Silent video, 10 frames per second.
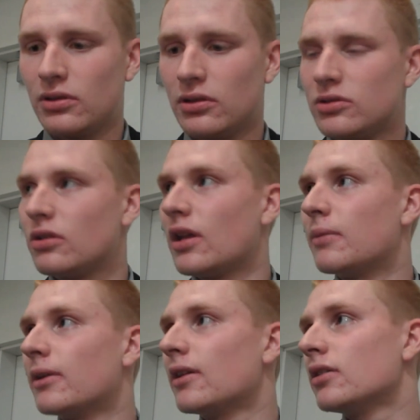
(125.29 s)
There's no doubt
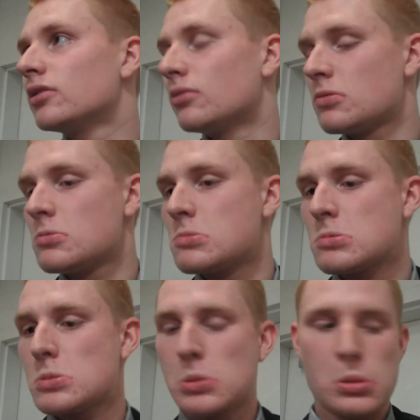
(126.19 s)
about that. So. Is, is,